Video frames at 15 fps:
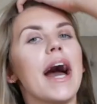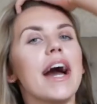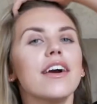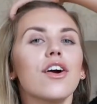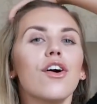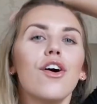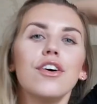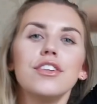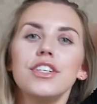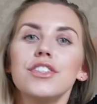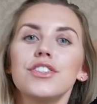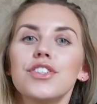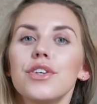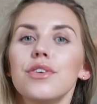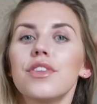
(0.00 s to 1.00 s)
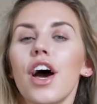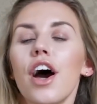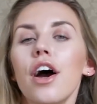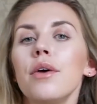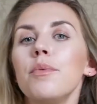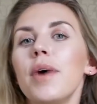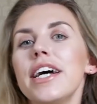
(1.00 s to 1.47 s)
back on to the
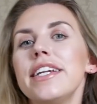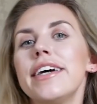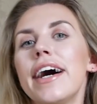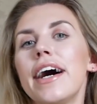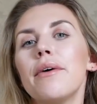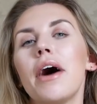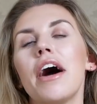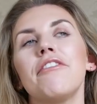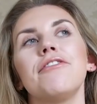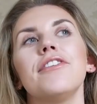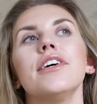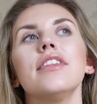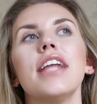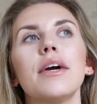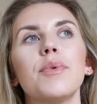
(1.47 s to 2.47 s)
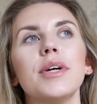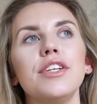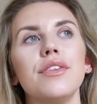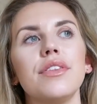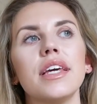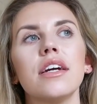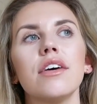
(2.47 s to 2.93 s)
homeware now. I feel like when
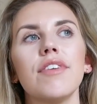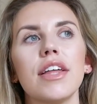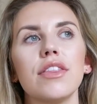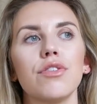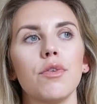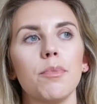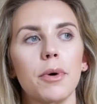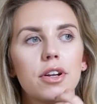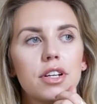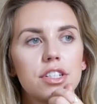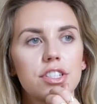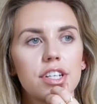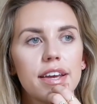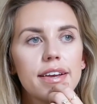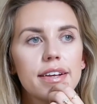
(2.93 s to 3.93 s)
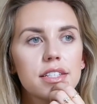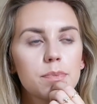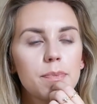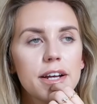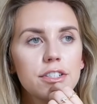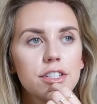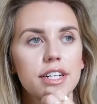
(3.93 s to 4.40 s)
you think of anthropologie,
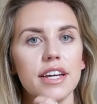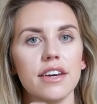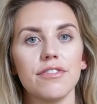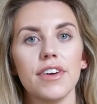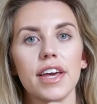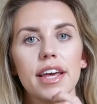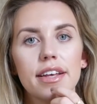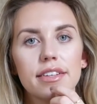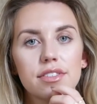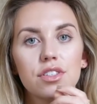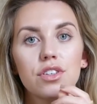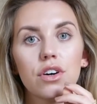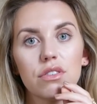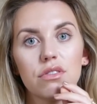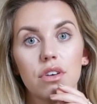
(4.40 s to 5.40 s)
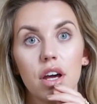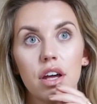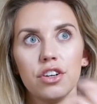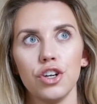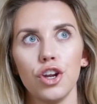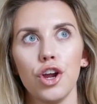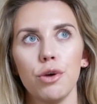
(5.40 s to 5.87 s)
especially if it's not
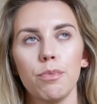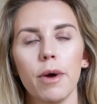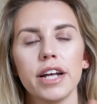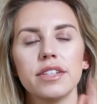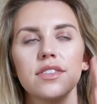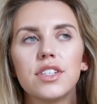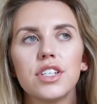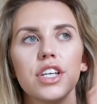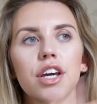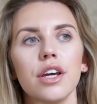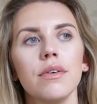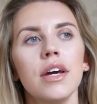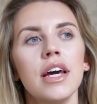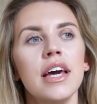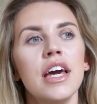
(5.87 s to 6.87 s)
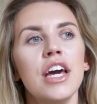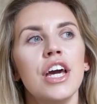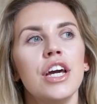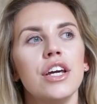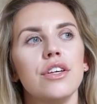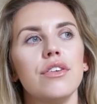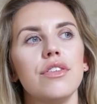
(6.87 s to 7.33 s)
a new brand to you,
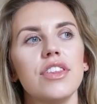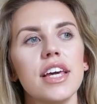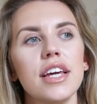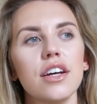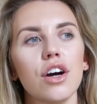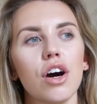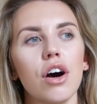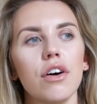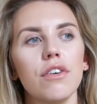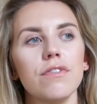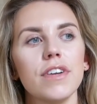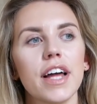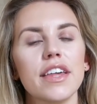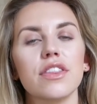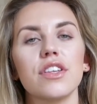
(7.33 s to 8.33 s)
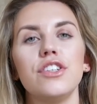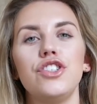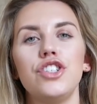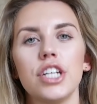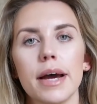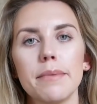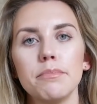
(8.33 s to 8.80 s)
you think of like the
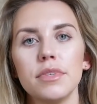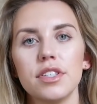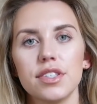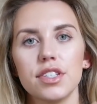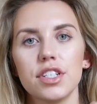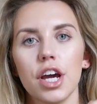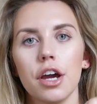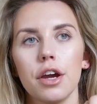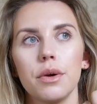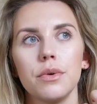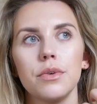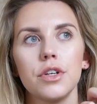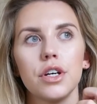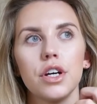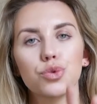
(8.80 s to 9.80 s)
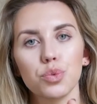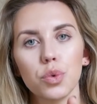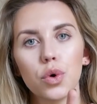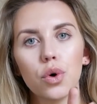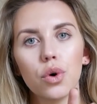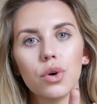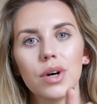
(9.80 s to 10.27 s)
gemstone
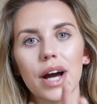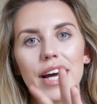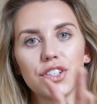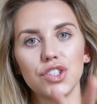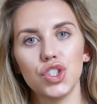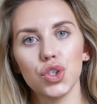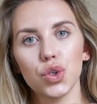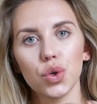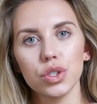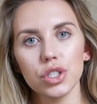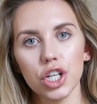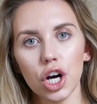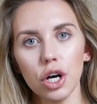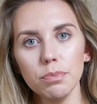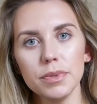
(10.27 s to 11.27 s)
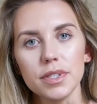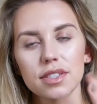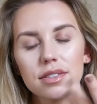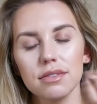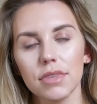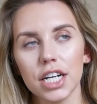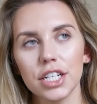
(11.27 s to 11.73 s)
drawer and
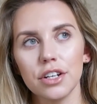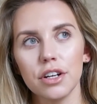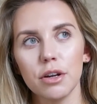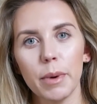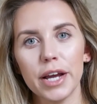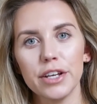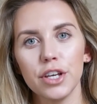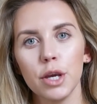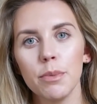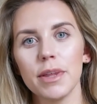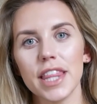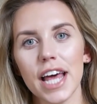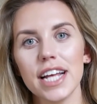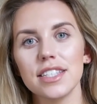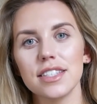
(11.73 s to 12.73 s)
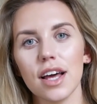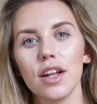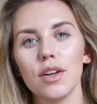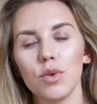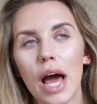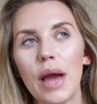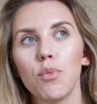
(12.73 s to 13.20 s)
doorknobs I don't know about you, but that's
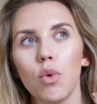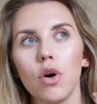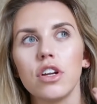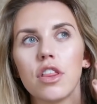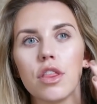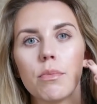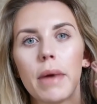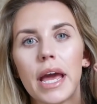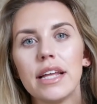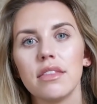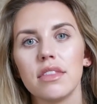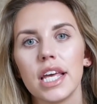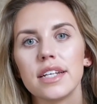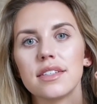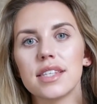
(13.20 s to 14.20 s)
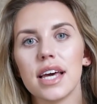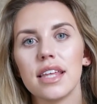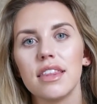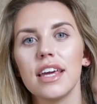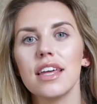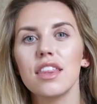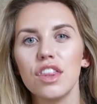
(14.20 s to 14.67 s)
like one of the main things that I
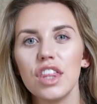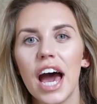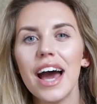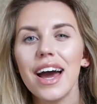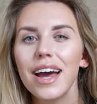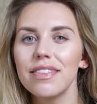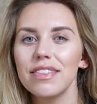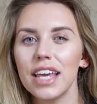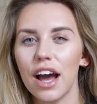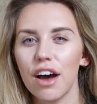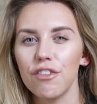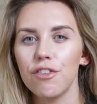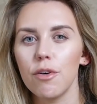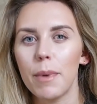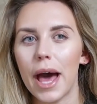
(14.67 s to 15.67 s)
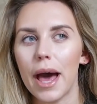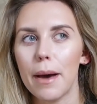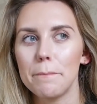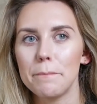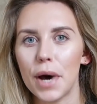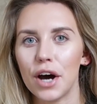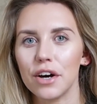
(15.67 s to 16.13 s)
think. That and the
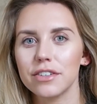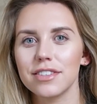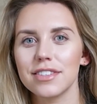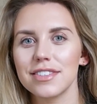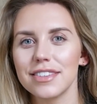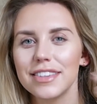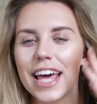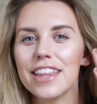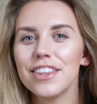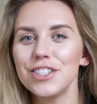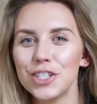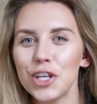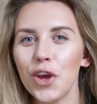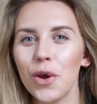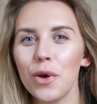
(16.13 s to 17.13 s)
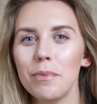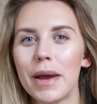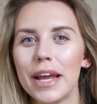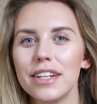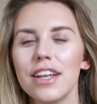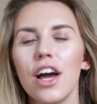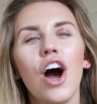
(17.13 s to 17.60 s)
alphabet mugs. They're the two
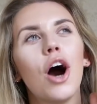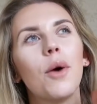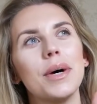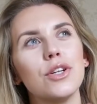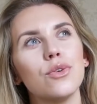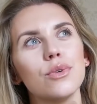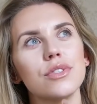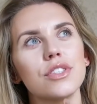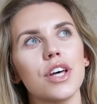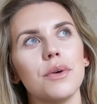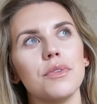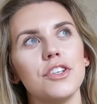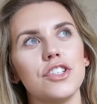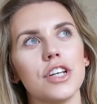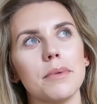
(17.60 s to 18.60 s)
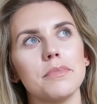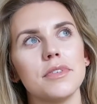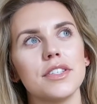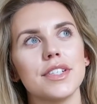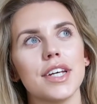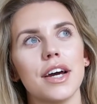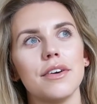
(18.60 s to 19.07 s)
main, oh, and also the
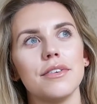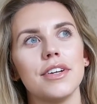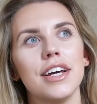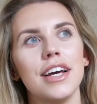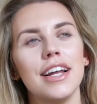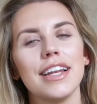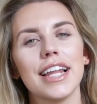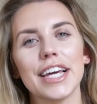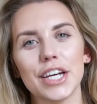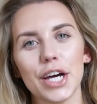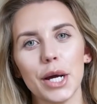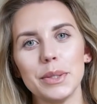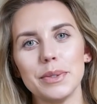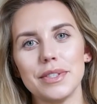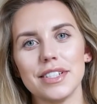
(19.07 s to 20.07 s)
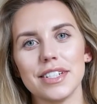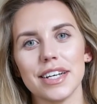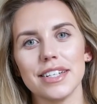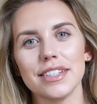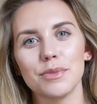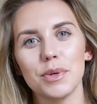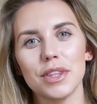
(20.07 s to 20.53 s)
gemstone like
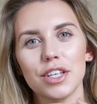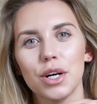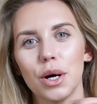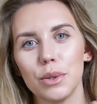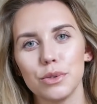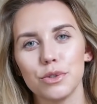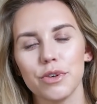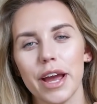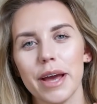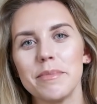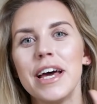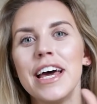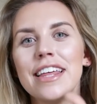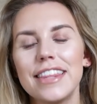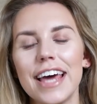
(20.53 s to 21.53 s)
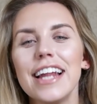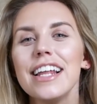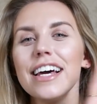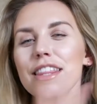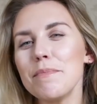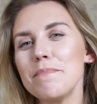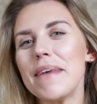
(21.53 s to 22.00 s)
coasters with the gold rim. They're
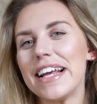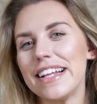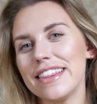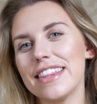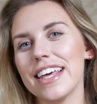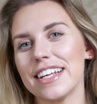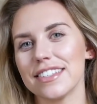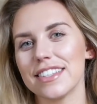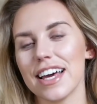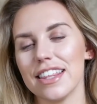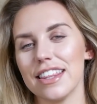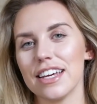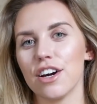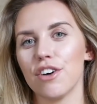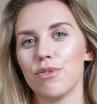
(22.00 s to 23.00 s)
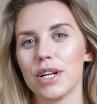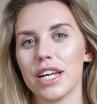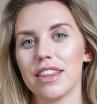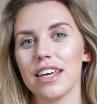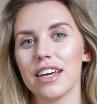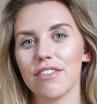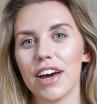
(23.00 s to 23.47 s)
like the main things that I think of when
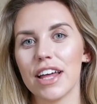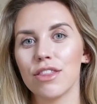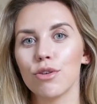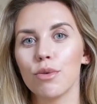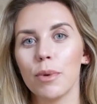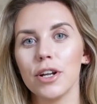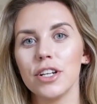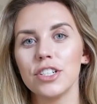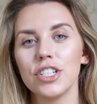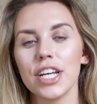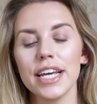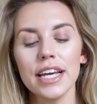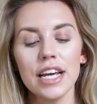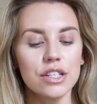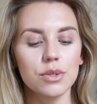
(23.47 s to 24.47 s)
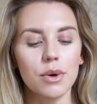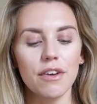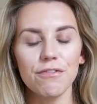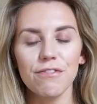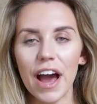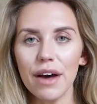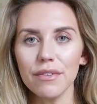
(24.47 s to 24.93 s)
I think of anthropologie. So I
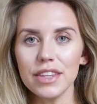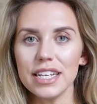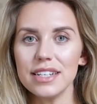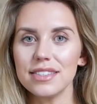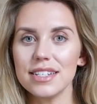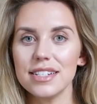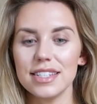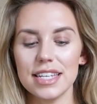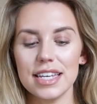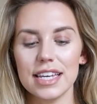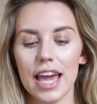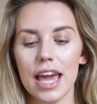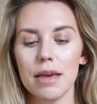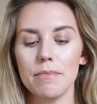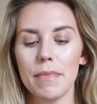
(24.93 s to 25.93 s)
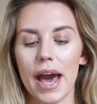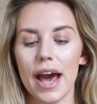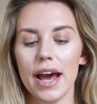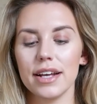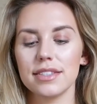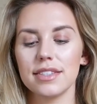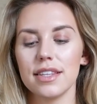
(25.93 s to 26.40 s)
found these in TK
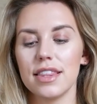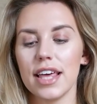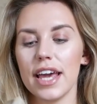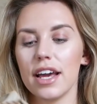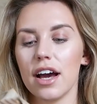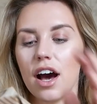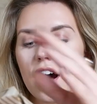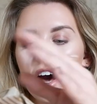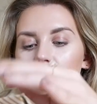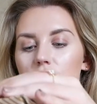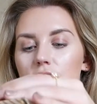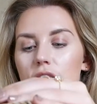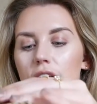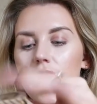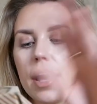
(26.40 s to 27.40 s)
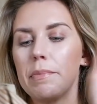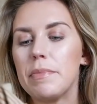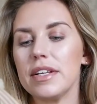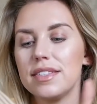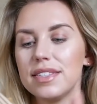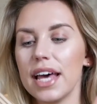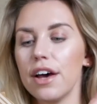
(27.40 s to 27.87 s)
Maxx. They are um,
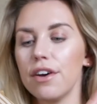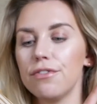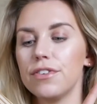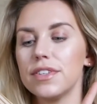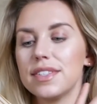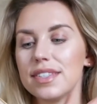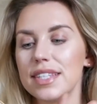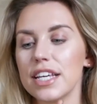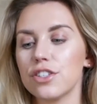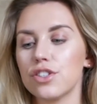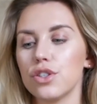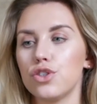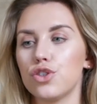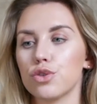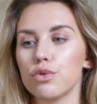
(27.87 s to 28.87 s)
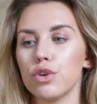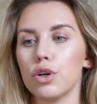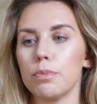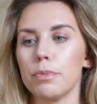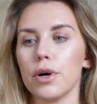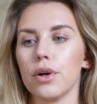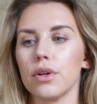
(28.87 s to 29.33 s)
a set of six
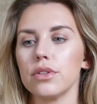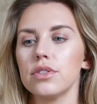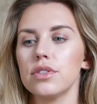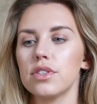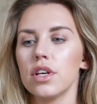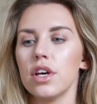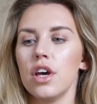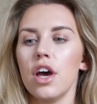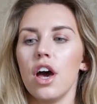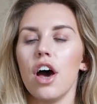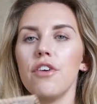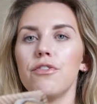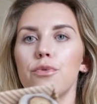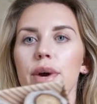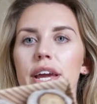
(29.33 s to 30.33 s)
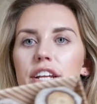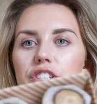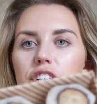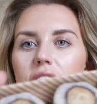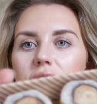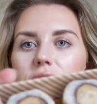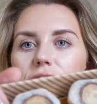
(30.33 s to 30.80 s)
drawer pulls, of
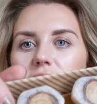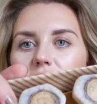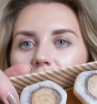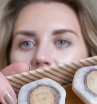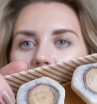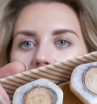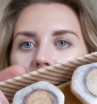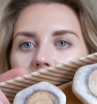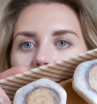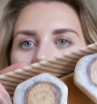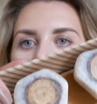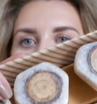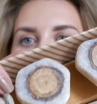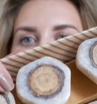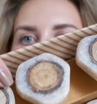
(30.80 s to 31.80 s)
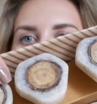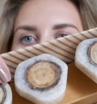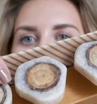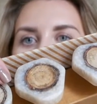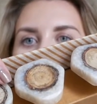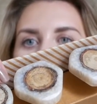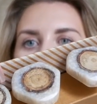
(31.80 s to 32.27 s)
which have this kind of
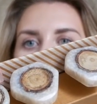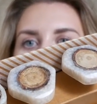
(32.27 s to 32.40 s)
like,